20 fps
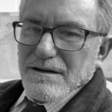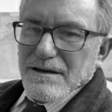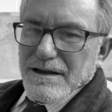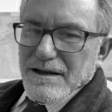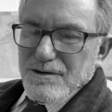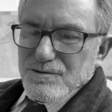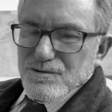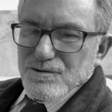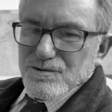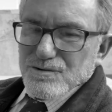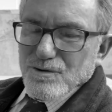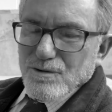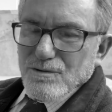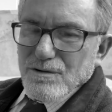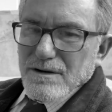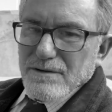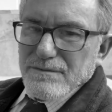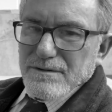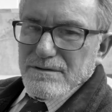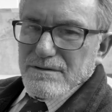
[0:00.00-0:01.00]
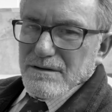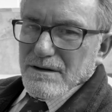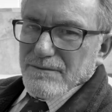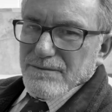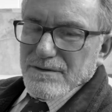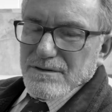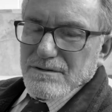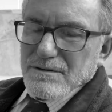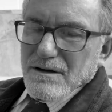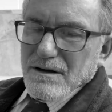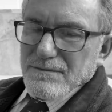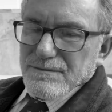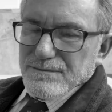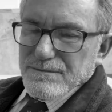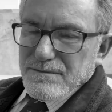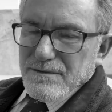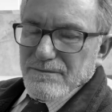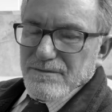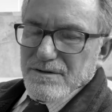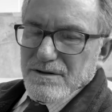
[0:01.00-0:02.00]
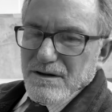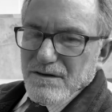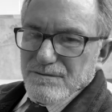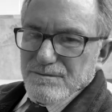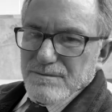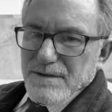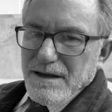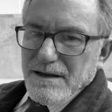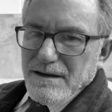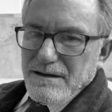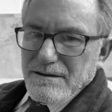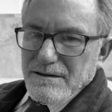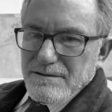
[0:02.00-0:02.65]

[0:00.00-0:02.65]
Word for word: And it's a story of a tough man.